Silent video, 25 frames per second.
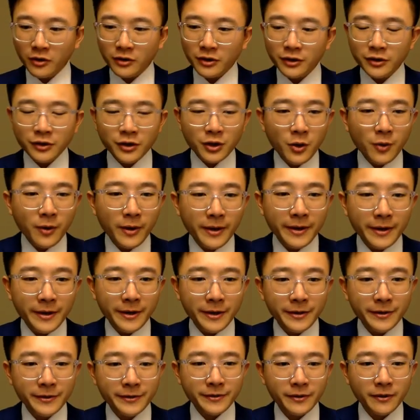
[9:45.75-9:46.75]
do
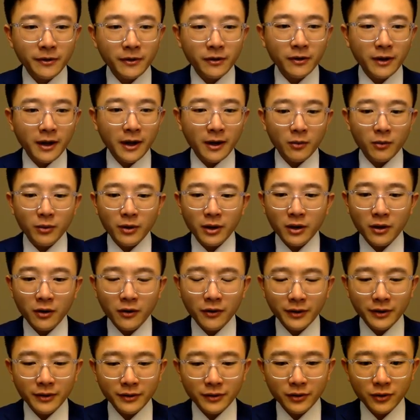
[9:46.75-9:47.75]
is, okay, we're
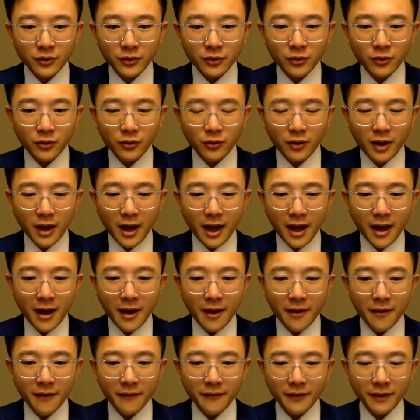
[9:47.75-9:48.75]
going to
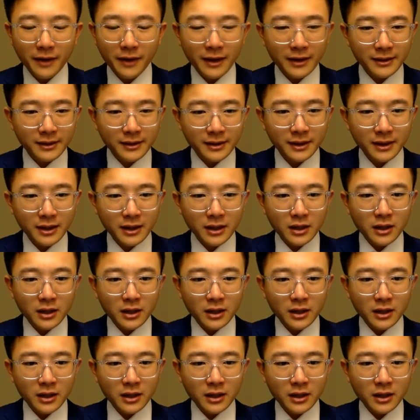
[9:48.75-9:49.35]
have int,